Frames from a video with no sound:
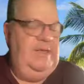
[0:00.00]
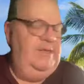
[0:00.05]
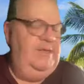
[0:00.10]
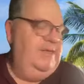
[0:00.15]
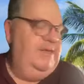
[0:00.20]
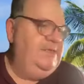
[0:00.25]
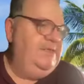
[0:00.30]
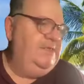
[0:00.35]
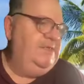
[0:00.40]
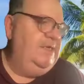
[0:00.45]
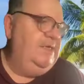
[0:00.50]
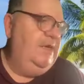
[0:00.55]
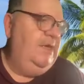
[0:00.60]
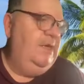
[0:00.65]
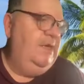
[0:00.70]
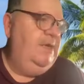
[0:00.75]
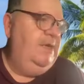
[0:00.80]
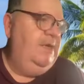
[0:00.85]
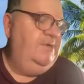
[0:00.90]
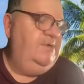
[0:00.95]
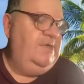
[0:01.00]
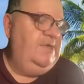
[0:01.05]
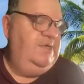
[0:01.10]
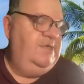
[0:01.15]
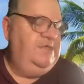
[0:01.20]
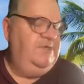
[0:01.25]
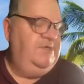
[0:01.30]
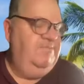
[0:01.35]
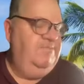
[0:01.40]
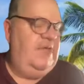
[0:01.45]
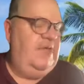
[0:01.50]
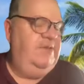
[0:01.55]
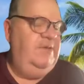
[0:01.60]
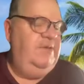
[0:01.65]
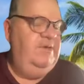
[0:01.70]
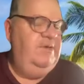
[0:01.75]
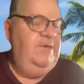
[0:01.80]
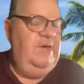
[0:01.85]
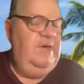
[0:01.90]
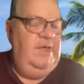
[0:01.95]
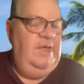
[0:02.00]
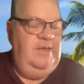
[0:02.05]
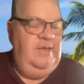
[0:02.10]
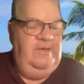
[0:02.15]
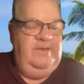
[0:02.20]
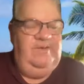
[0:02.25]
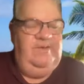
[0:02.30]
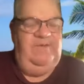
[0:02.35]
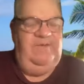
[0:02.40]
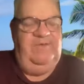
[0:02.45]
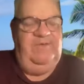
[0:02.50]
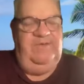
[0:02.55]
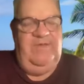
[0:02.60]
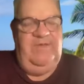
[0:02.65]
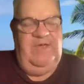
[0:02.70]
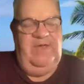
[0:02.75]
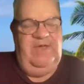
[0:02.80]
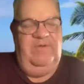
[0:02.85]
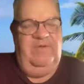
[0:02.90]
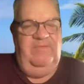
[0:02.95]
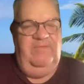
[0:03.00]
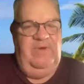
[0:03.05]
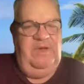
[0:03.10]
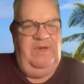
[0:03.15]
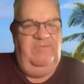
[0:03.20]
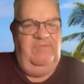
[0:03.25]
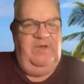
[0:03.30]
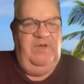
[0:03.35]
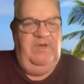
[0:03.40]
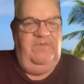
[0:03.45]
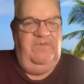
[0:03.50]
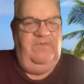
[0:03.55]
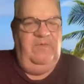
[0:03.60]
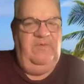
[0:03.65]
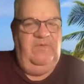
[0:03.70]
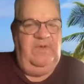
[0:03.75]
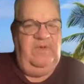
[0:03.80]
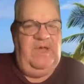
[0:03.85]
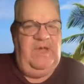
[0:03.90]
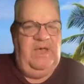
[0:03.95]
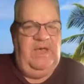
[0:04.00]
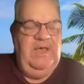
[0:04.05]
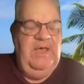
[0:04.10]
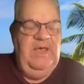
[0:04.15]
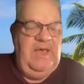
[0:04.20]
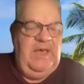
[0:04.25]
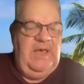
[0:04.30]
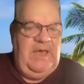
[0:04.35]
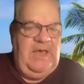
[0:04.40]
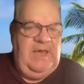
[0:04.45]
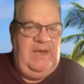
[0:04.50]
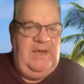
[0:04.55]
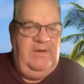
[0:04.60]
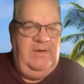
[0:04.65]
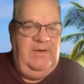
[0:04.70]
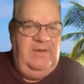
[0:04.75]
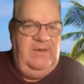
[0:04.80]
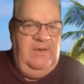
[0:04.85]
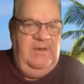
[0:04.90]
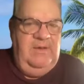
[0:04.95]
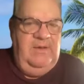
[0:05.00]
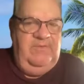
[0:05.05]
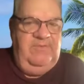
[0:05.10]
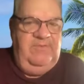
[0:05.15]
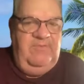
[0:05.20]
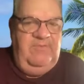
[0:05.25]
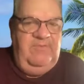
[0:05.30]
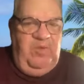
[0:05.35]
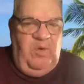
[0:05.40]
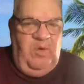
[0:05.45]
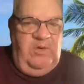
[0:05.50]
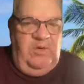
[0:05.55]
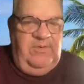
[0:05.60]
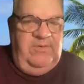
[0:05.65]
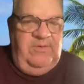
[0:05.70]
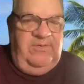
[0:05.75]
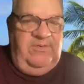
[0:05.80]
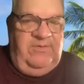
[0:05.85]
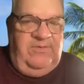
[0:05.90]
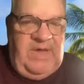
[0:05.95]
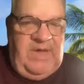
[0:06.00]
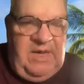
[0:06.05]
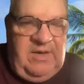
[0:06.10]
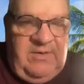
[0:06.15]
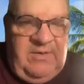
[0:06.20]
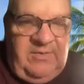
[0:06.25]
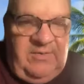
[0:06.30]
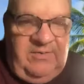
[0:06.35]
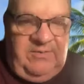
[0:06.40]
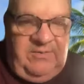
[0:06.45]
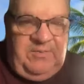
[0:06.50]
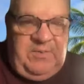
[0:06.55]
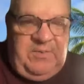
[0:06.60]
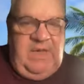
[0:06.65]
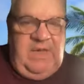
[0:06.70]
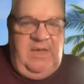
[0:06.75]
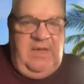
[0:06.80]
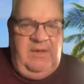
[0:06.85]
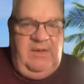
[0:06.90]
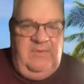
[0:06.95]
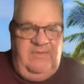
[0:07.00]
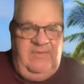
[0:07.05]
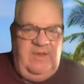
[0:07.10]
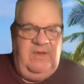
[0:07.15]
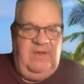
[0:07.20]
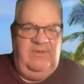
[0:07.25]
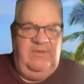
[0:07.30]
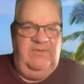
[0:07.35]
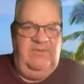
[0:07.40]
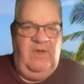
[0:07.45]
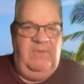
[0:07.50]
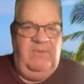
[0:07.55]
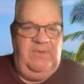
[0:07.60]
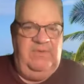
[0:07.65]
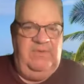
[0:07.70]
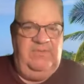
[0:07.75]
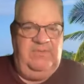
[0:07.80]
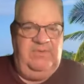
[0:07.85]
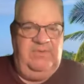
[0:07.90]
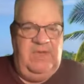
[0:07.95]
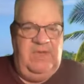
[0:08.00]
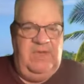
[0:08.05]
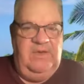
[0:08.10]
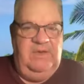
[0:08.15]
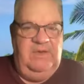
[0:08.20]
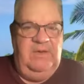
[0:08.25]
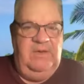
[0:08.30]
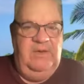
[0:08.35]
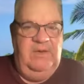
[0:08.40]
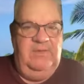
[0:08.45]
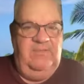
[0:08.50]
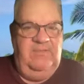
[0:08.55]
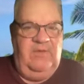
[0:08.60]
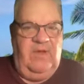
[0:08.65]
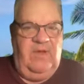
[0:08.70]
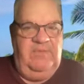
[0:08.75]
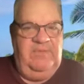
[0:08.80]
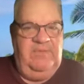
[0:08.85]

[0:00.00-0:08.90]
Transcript: that's so this is Matthew. This is really beautiful. And it's important to say who's speaking so the typist can type